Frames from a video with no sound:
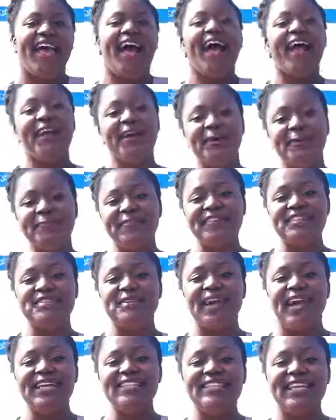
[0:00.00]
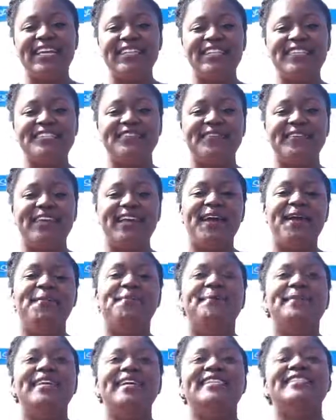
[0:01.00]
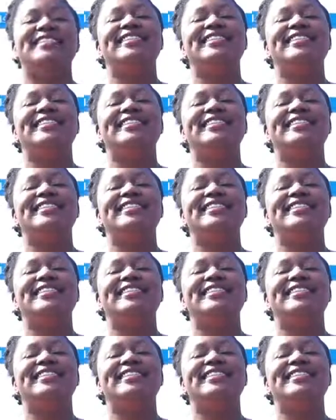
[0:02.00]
I hope that you guys like this video. Please